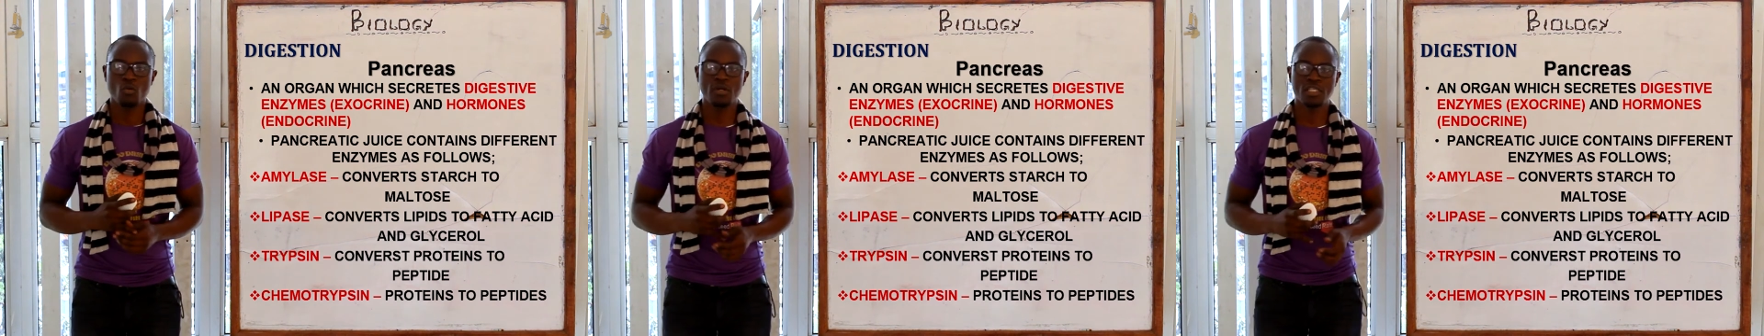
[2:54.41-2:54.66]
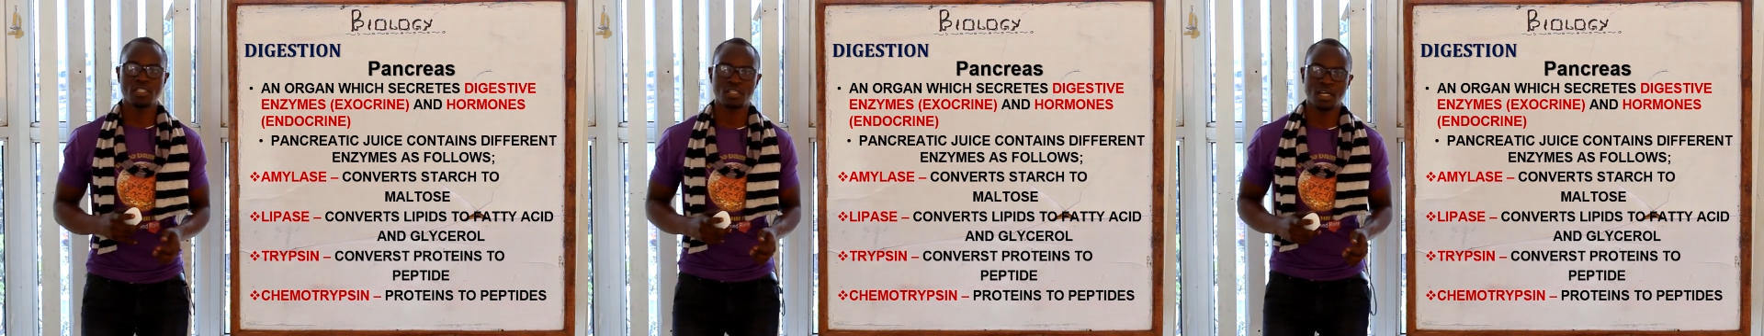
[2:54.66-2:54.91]

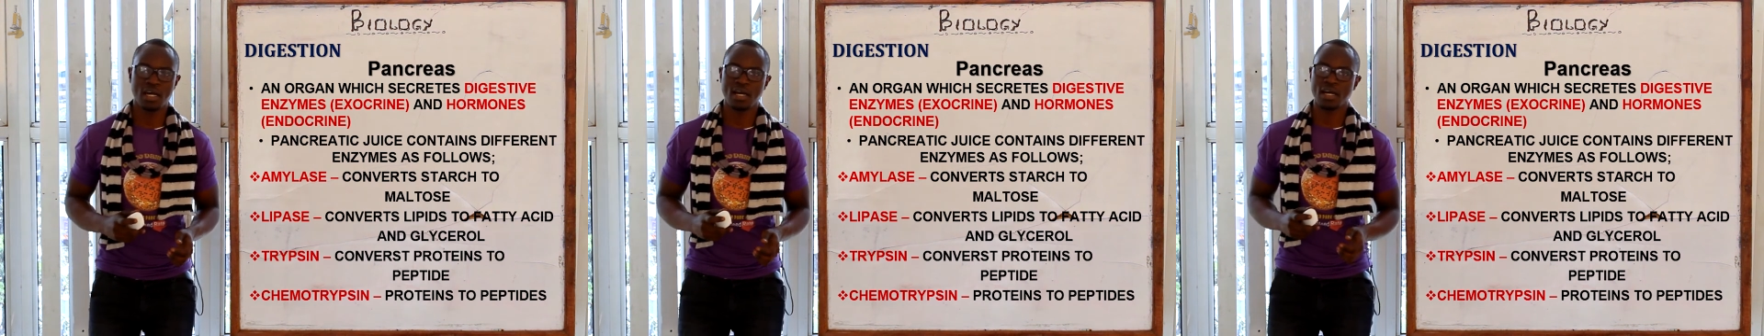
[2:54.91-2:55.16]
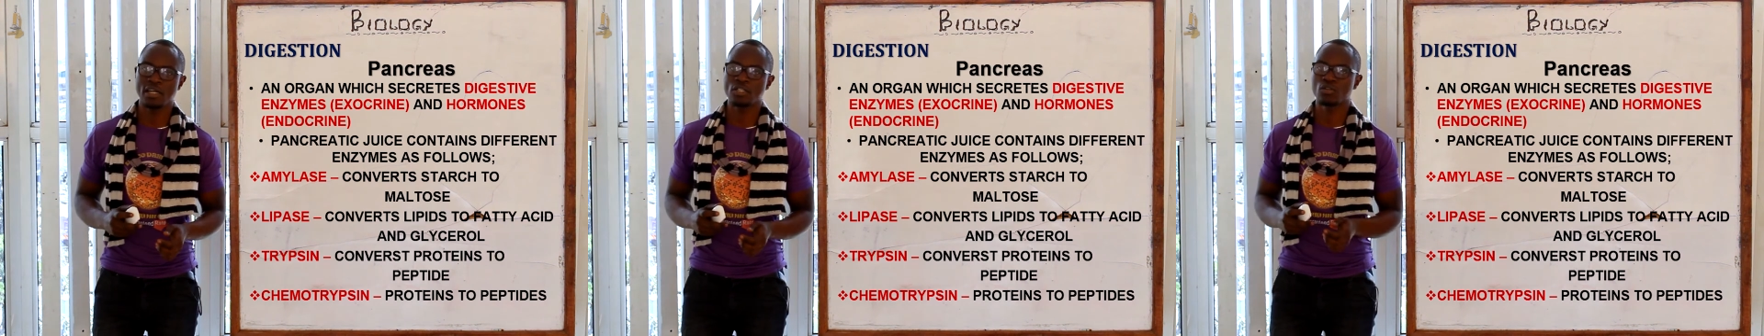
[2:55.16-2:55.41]
which
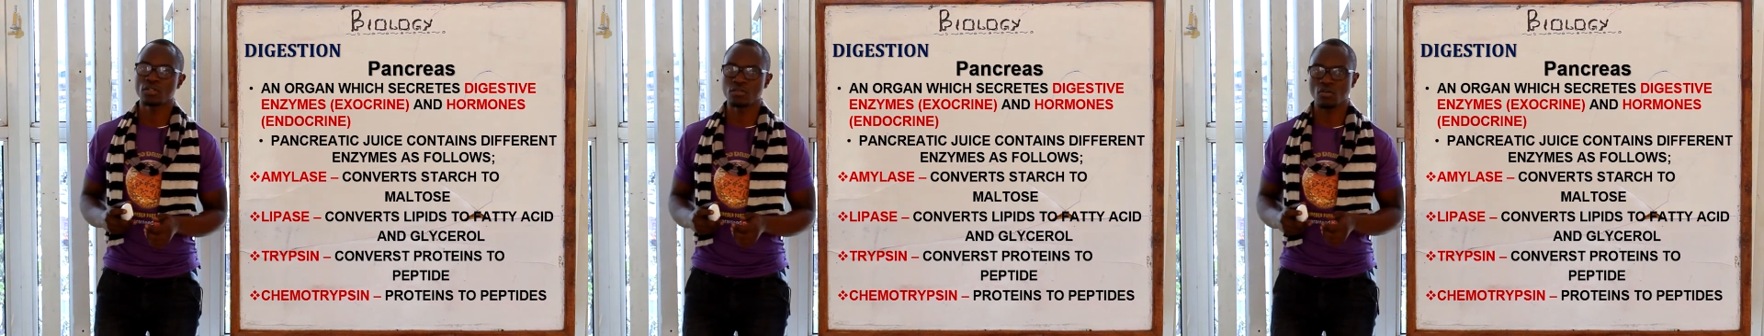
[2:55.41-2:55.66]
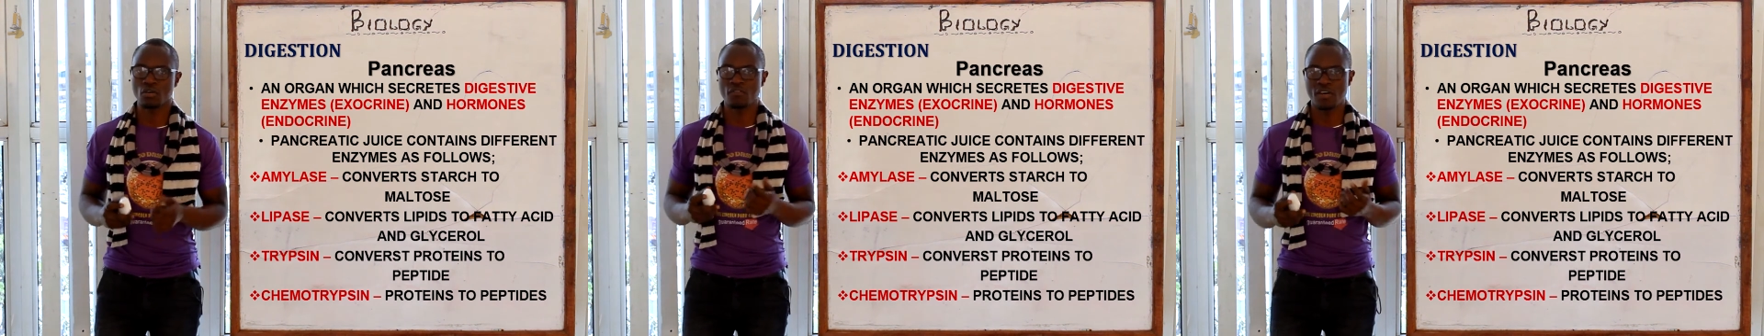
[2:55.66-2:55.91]
it
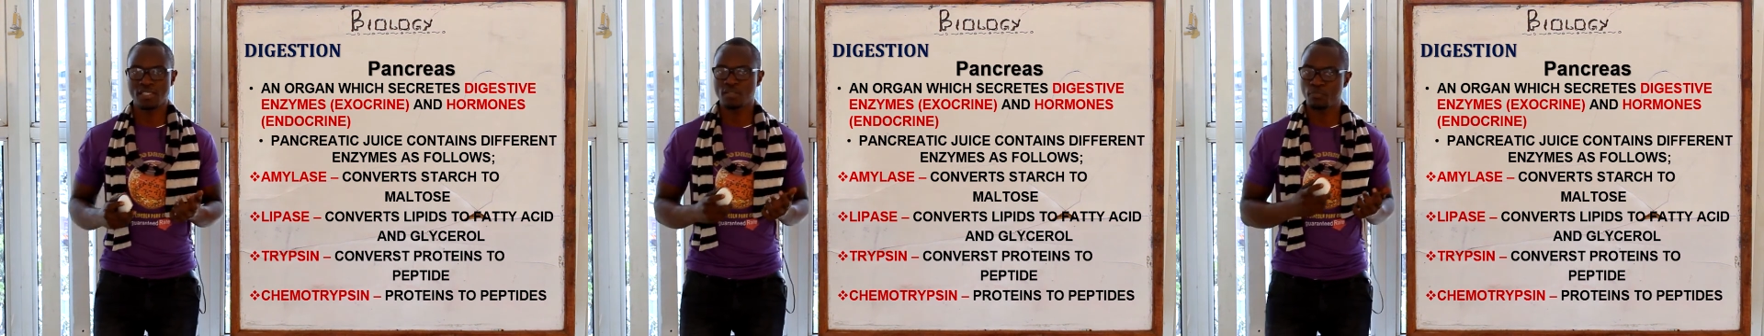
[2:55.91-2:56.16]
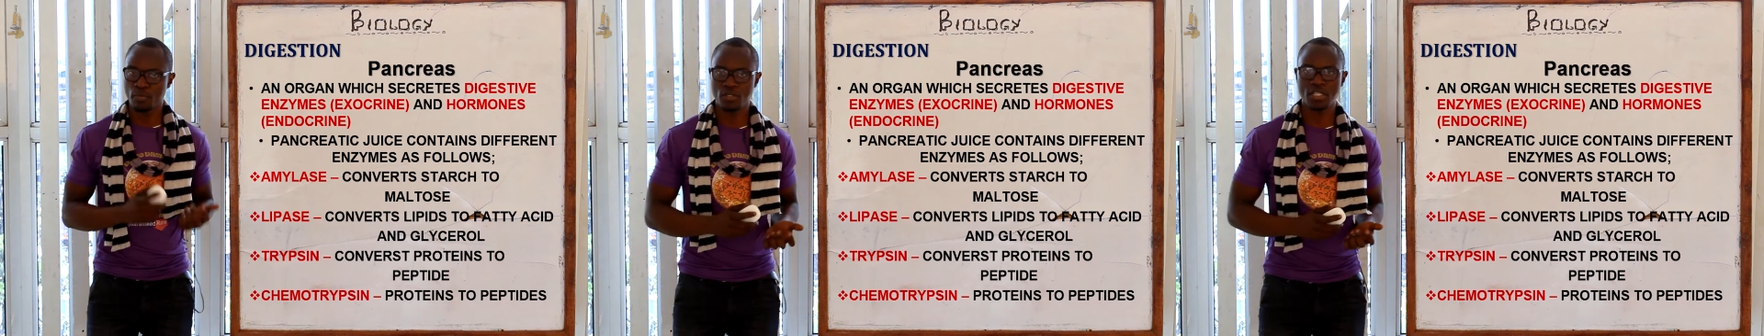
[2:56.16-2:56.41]
also
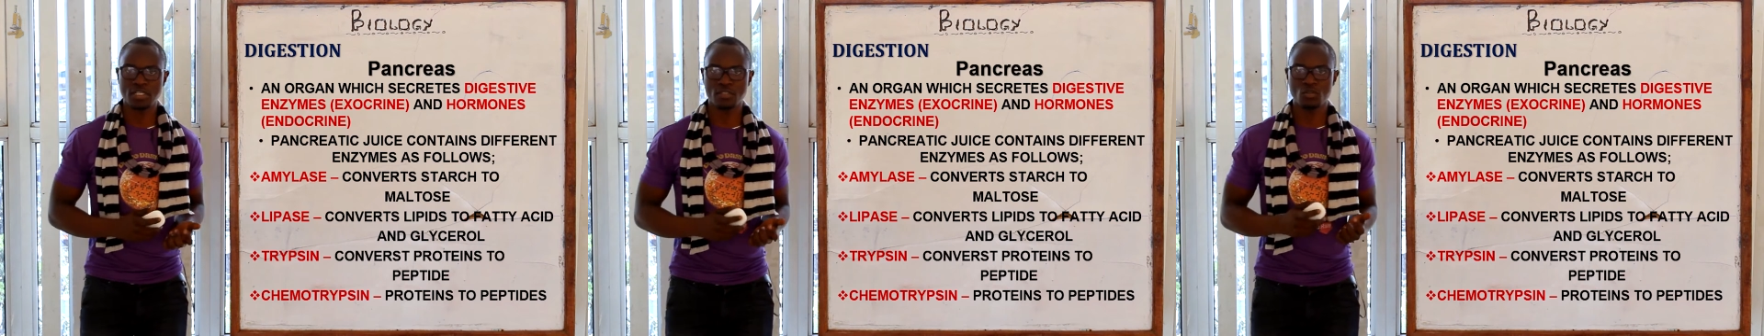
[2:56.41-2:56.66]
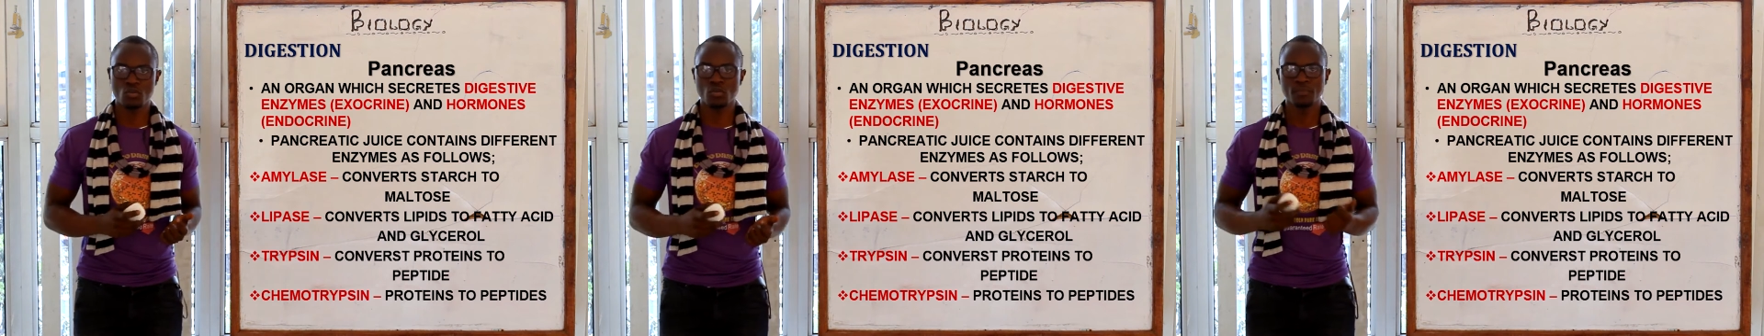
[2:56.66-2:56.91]
converts
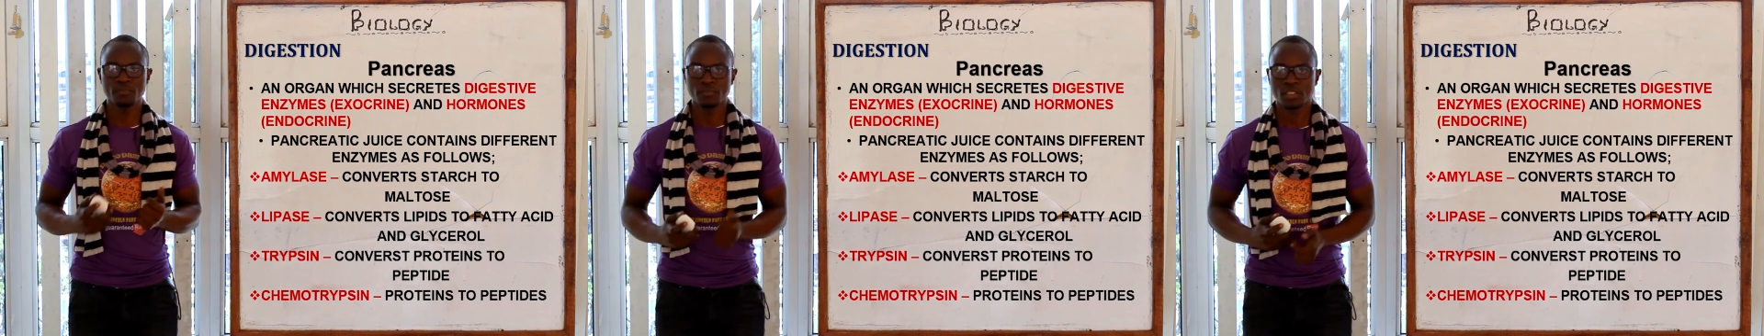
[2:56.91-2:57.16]
proteins to